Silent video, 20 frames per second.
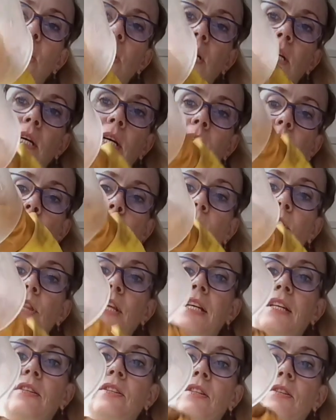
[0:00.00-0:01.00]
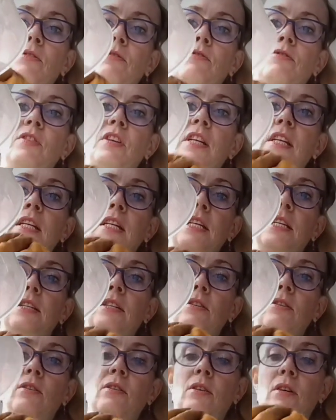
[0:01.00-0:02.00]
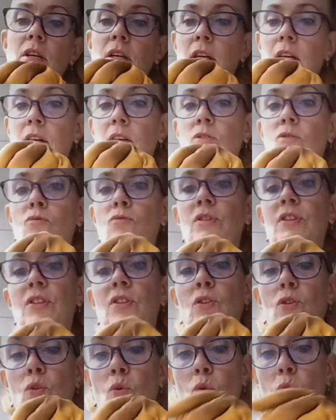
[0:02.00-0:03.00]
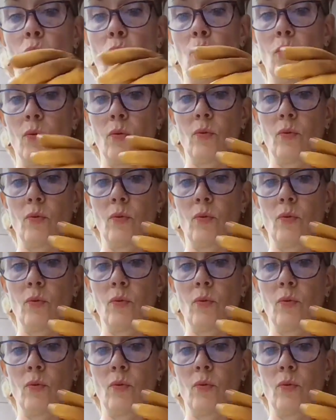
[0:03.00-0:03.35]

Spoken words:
and I want things that feed and restore,